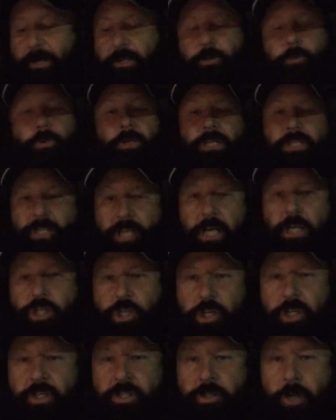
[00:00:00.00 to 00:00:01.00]
into
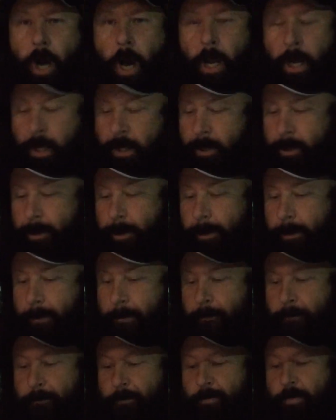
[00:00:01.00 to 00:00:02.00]
indigenous knowledge,
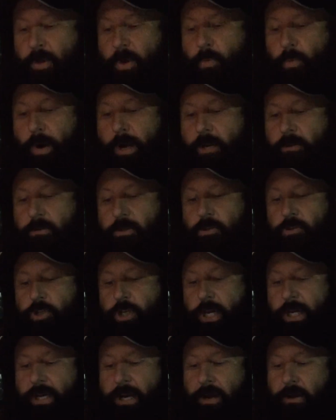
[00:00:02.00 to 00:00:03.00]
why don't you
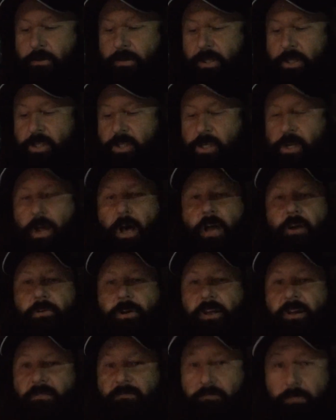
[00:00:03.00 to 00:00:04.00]
check out the
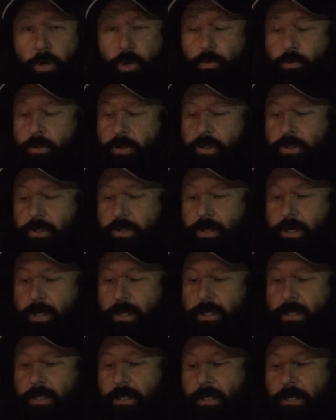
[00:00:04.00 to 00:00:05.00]
slaughtering of moose
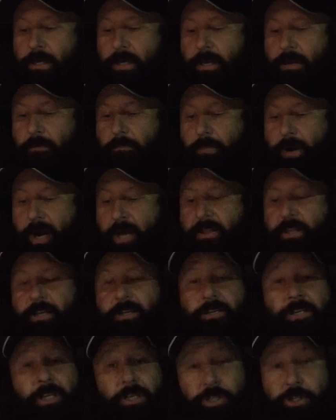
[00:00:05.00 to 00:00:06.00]
by the
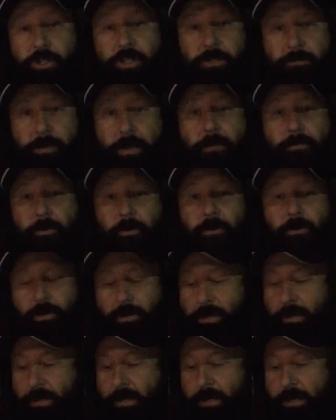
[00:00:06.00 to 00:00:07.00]
indigenous people
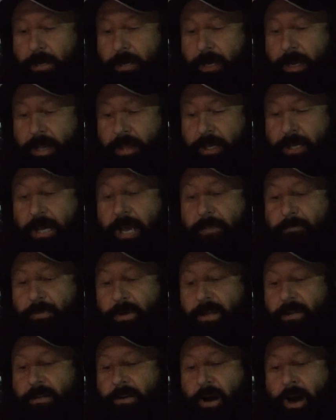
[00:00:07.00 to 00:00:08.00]
in the Cape
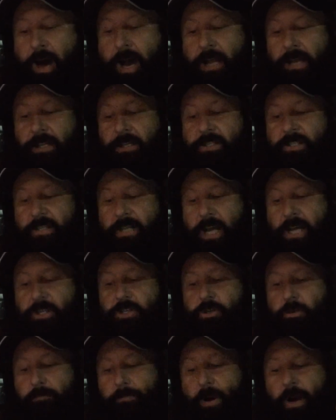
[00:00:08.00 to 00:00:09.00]
Breton Highlands
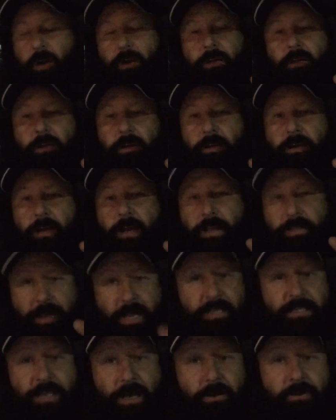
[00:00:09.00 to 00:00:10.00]
National Park? And
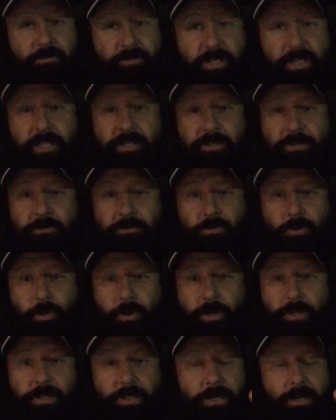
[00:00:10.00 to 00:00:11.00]
that's out of season, of
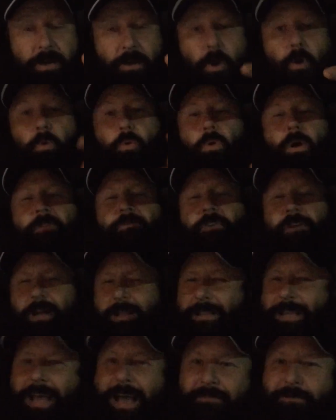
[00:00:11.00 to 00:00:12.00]
course. Oh, I
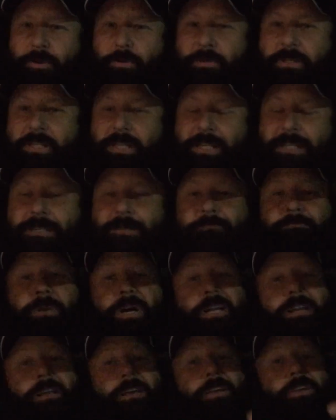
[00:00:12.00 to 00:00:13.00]
forgot they have no season,
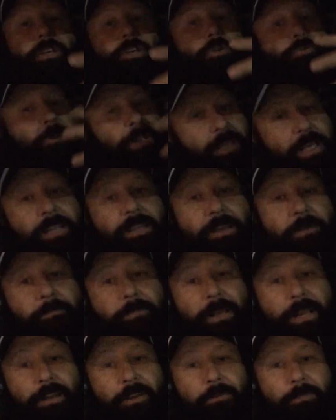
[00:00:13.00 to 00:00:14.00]
but you would think they'd
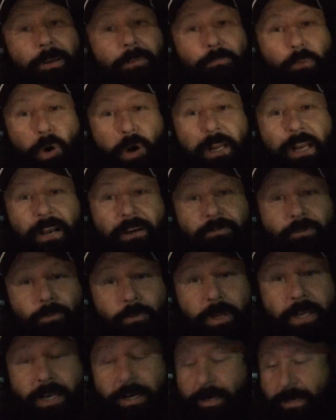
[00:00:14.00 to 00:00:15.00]
be a little bit more careful,
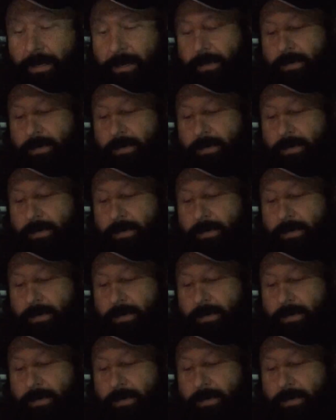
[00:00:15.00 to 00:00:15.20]
wouldn't you?